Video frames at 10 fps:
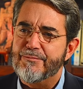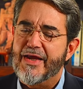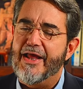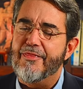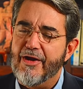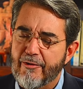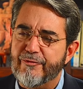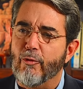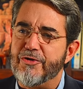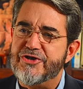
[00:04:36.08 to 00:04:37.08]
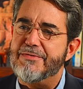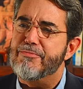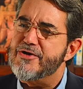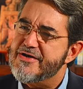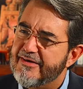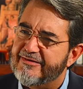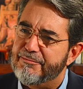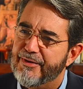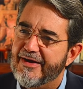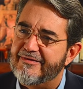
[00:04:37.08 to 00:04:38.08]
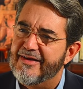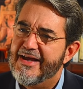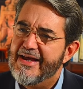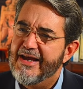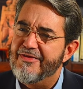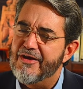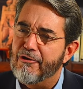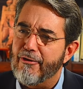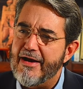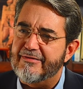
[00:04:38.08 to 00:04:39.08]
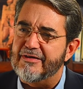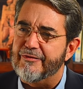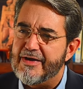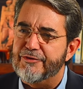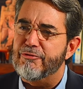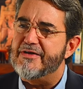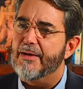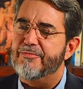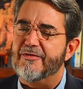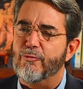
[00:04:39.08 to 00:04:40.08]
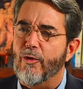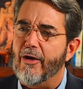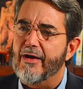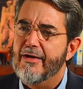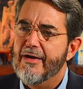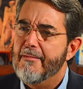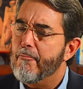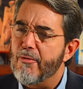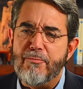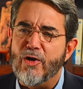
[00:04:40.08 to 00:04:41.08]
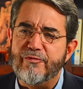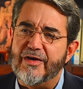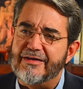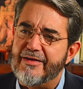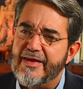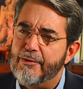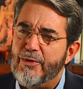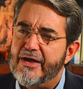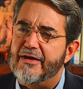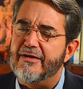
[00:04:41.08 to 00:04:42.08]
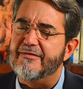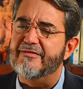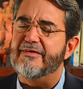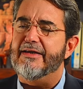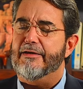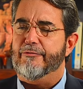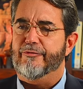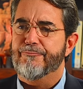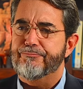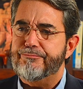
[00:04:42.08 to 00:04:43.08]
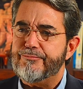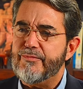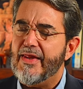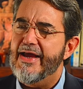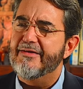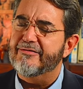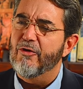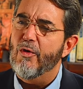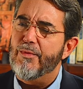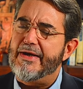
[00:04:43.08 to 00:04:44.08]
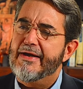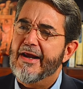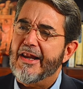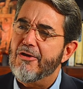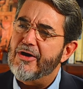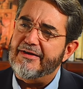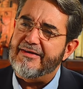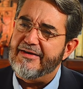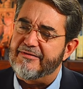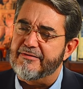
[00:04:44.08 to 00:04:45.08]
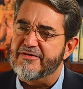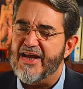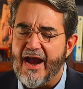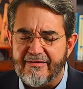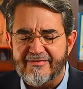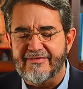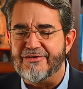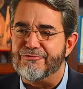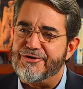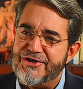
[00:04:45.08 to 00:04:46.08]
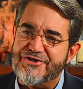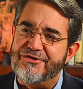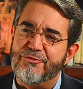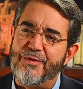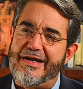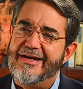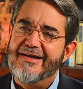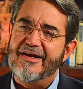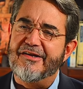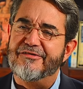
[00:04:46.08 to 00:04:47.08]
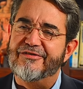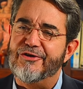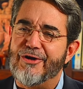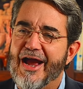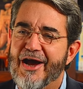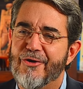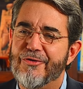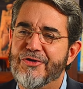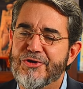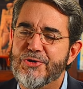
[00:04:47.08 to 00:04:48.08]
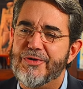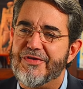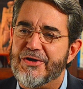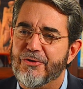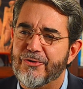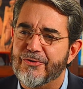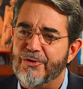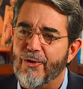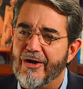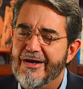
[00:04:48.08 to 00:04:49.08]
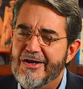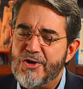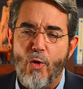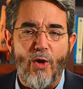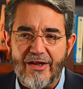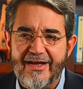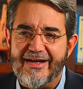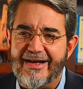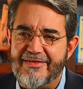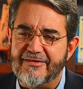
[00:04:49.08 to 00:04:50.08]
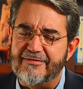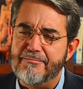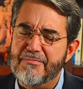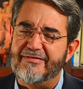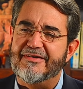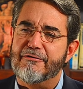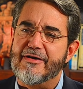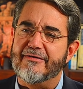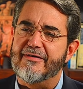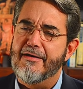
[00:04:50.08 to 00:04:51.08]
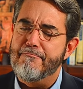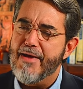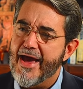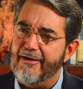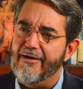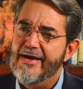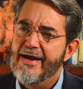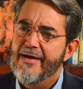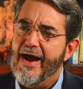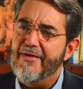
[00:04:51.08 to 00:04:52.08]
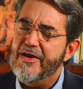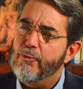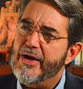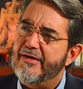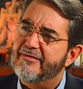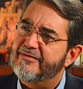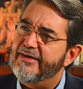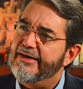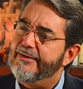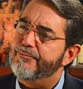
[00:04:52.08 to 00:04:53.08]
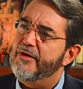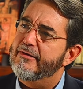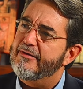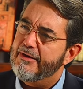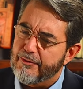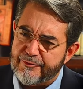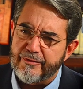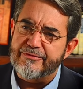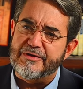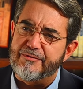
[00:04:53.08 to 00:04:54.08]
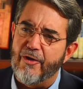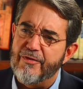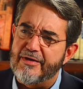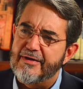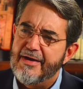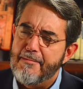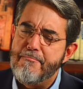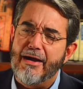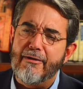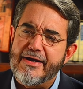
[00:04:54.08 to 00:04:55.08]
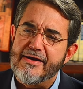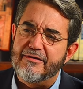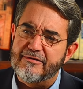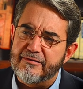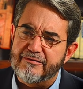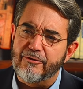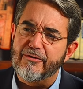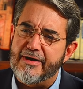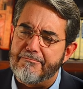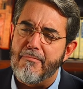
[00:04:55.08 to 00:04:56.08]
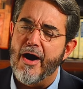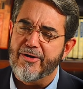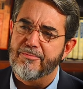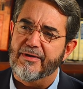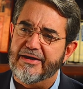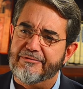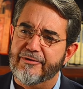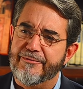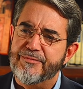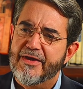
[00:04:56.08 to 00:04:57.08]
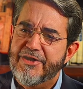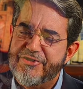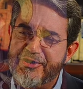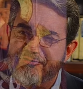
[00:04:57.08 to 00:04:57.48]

and therefore she participates in the grace of his redemptive work more perfectly than we can conceive. And so when we look at these texts and traditions, when we consider how the new and the old are correlated in this mysterious manner, I think we can see, first of all, that Mary is certainly a model believer. She